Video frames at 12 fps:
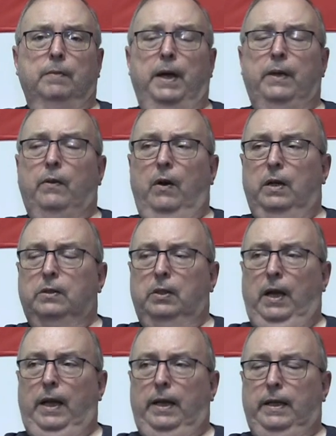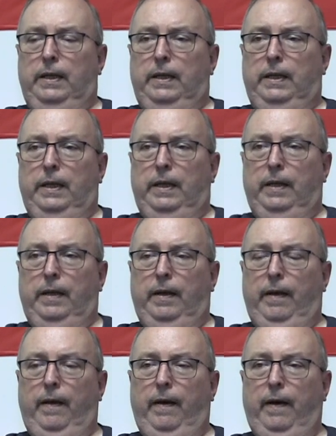my thoughts on it.
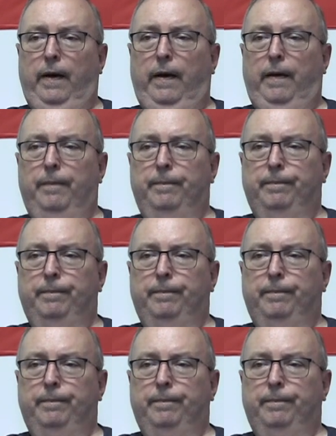Uh,